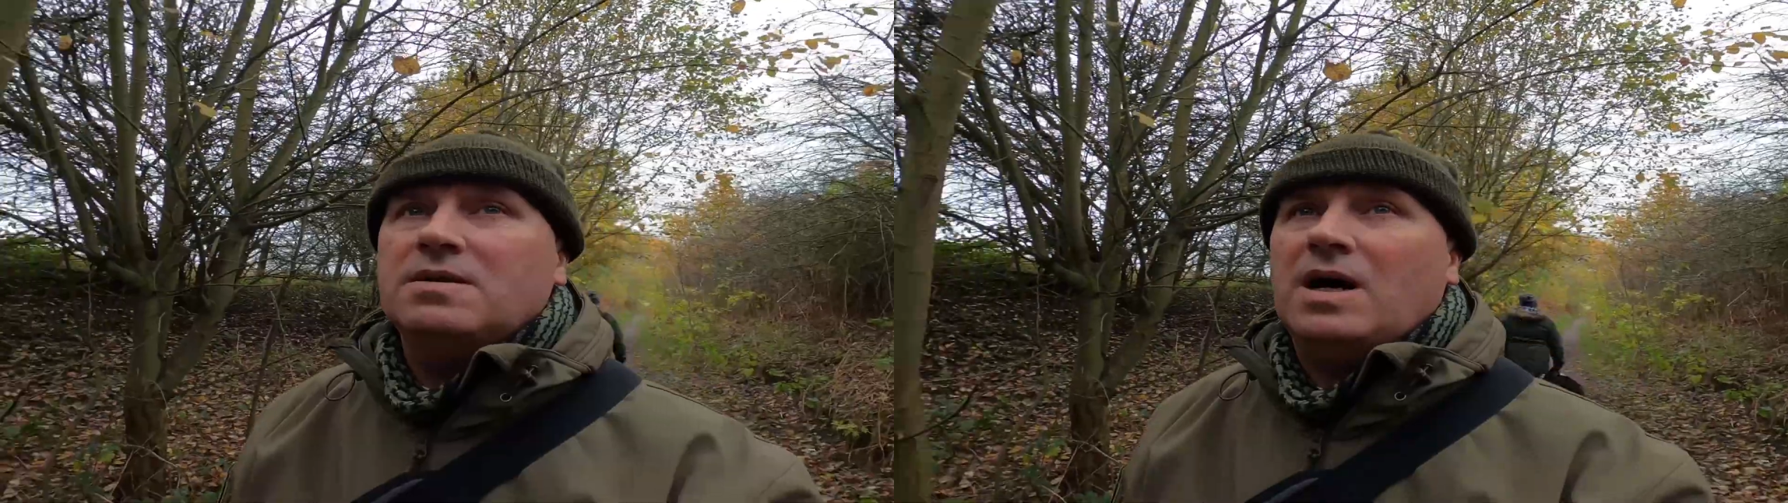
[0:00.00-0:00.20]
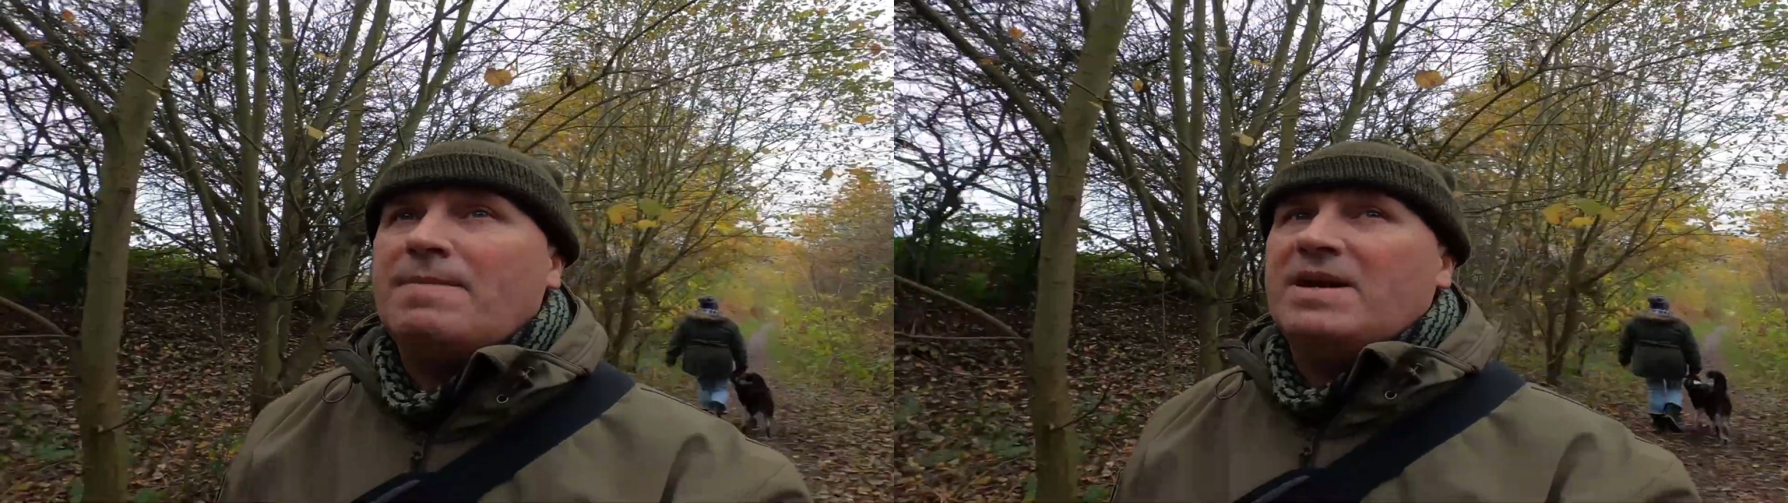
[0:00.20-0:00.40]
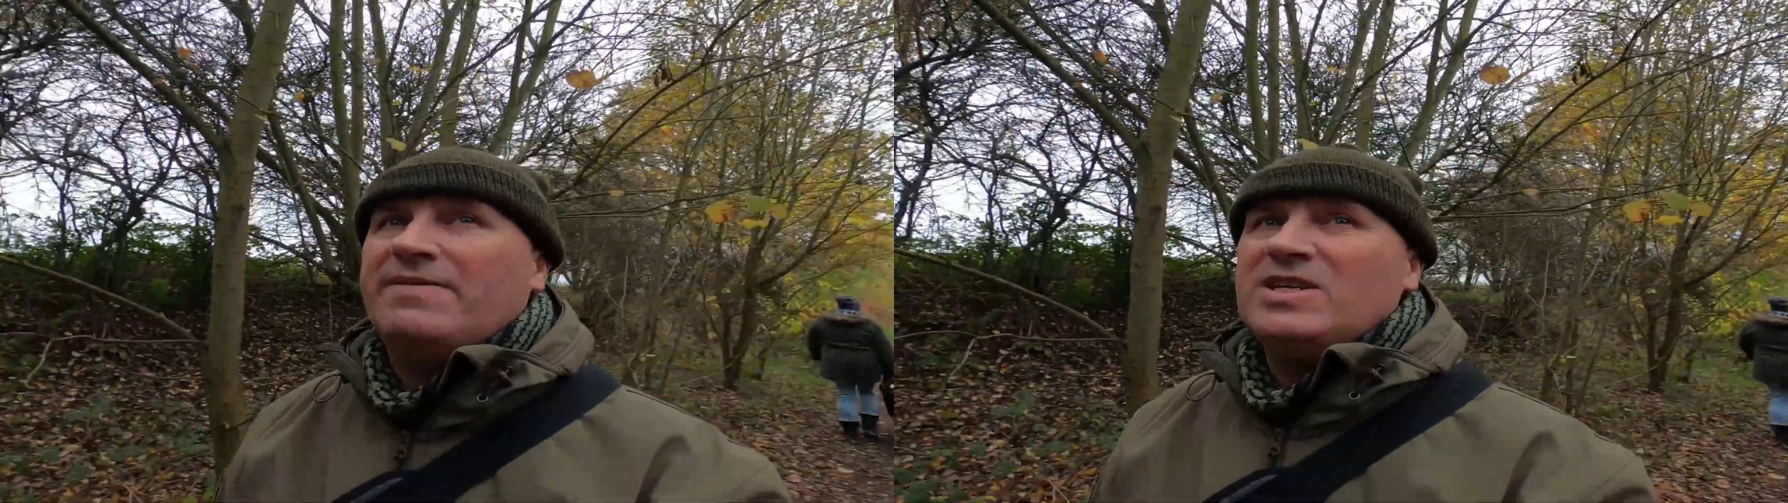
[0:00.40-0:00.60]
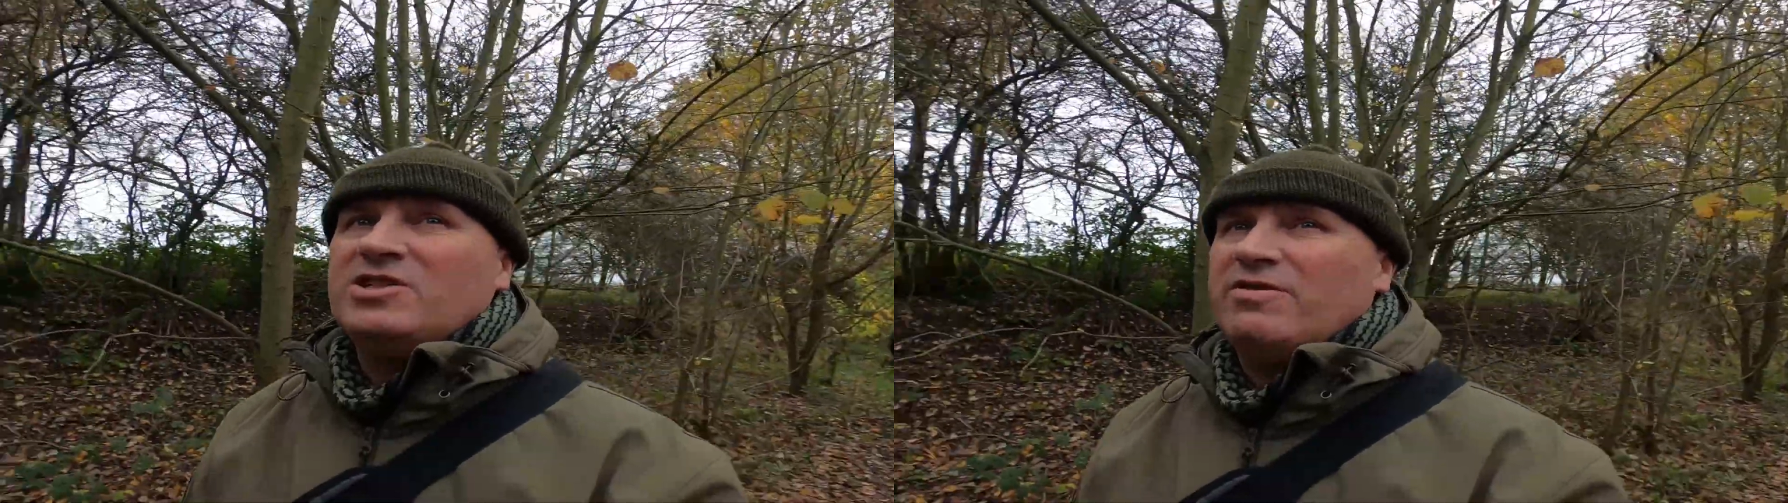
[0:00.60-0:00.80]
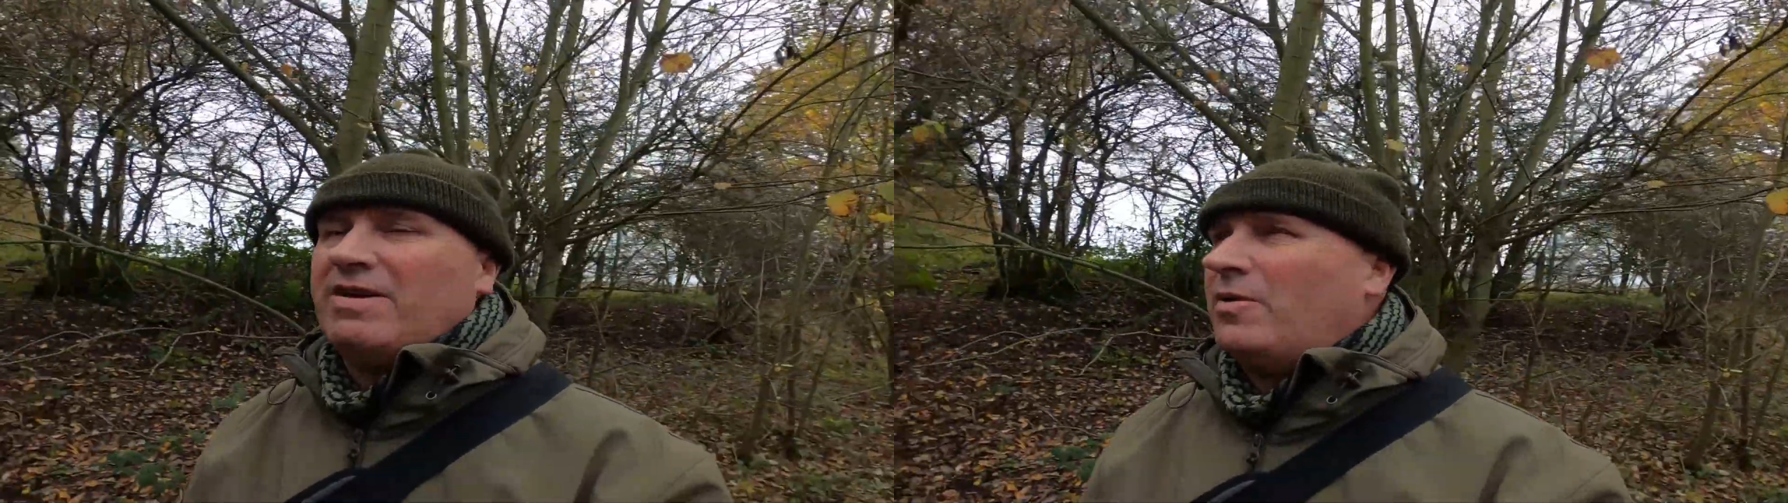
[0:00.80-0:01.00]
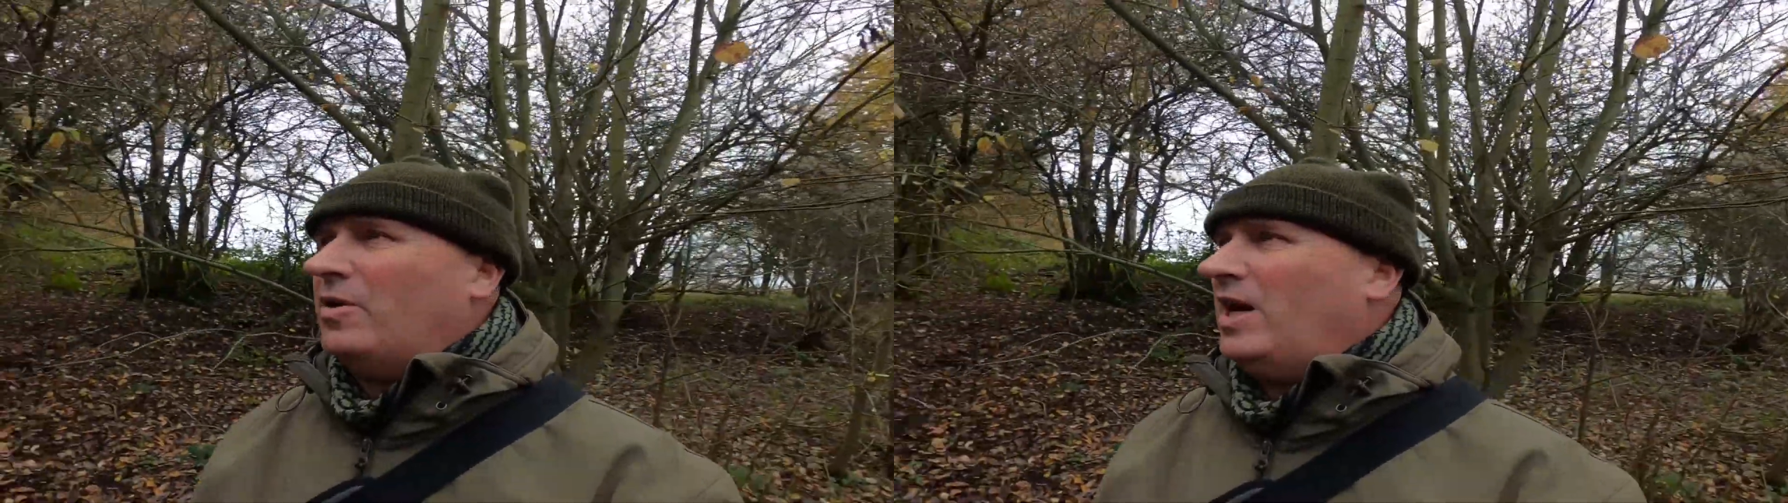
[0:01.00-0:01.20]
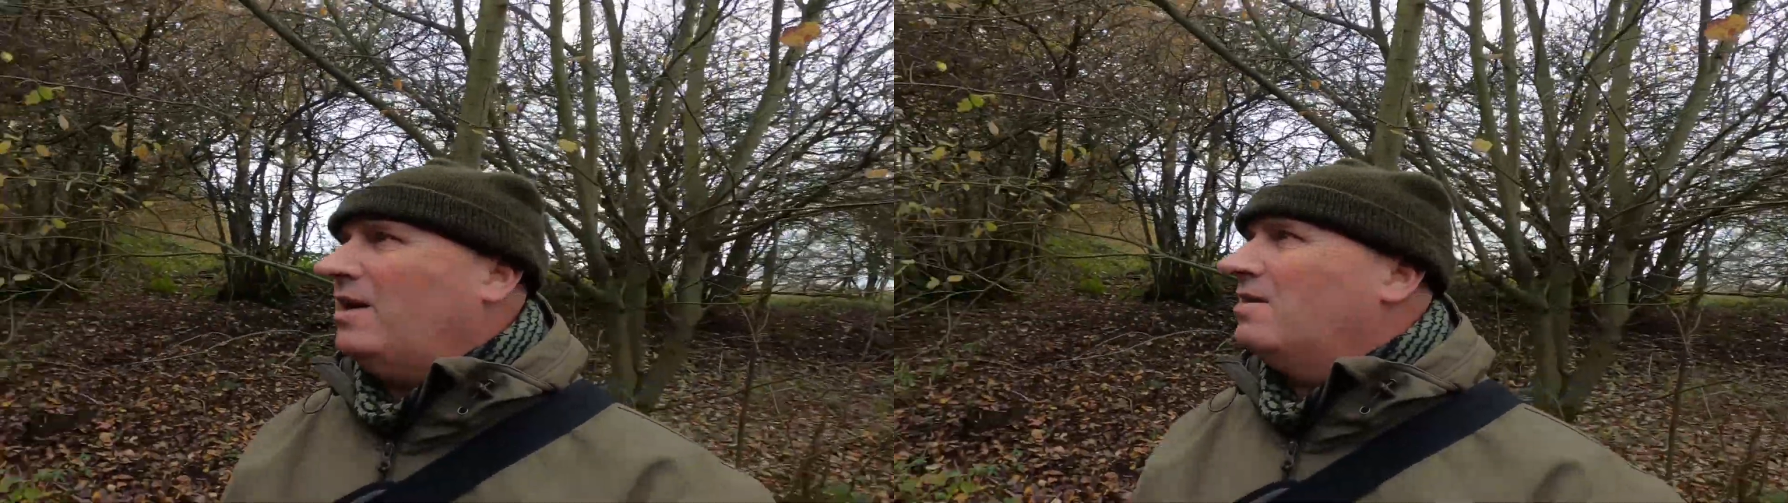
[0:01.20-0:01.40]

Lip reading: bit of history around here.